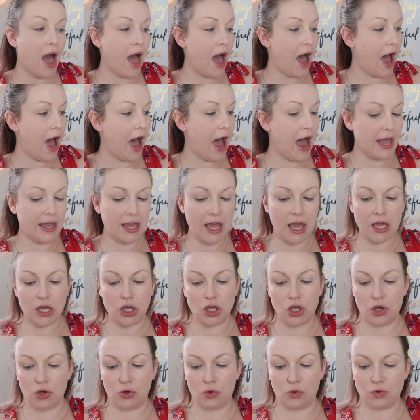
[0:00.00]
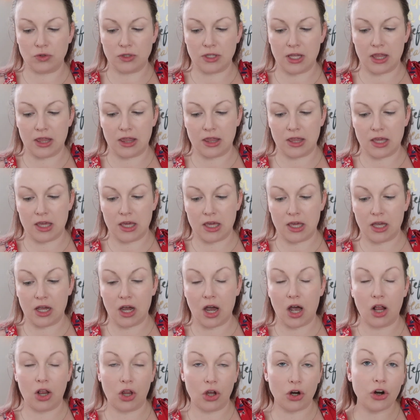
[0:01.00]
I use the
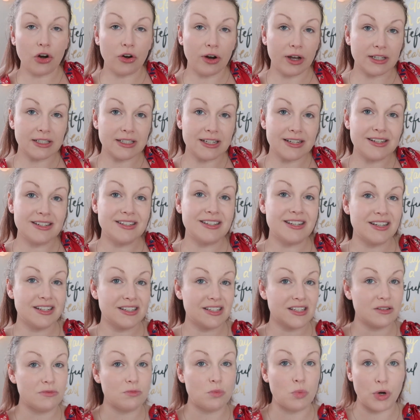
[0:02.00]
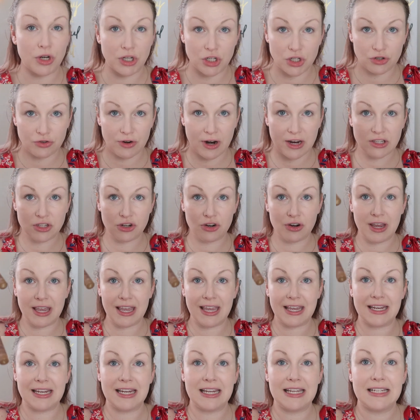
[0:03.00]
Color Corrected Tinted Moisturizer
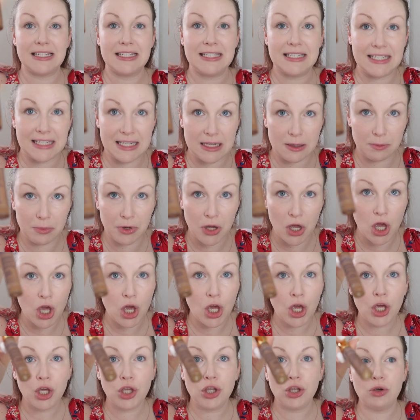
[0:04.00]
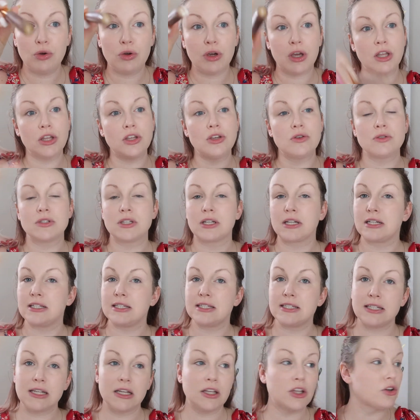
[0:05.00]
in Deep. You can use a
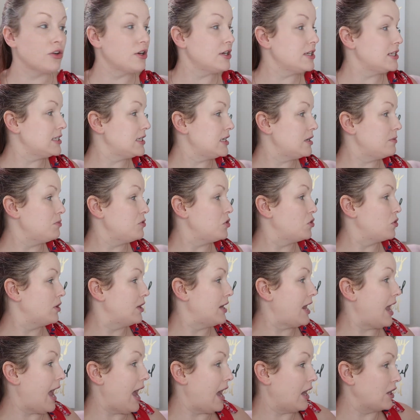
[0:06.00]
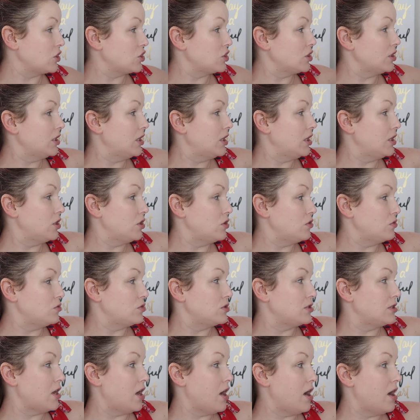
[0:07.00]
concealer in Deep. You can actually
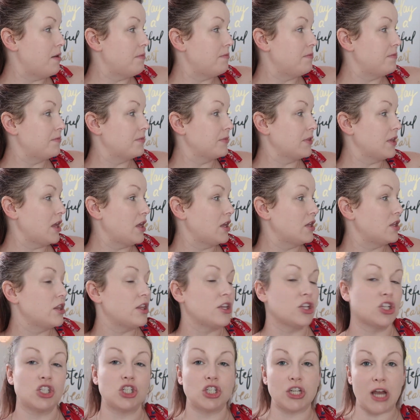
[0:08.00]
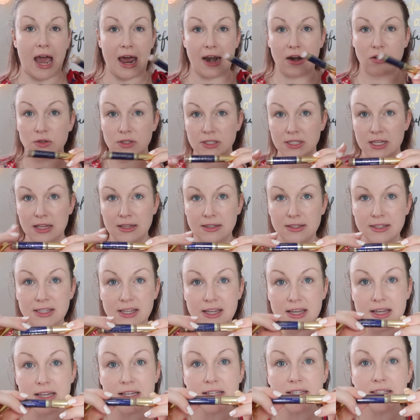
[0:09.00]
use the Shadow
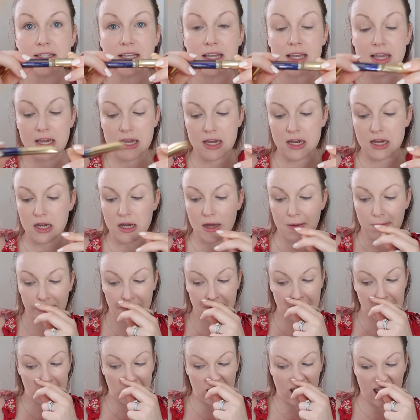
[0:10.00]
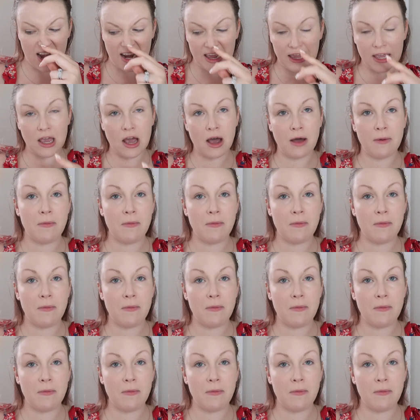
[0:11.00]
Senses in any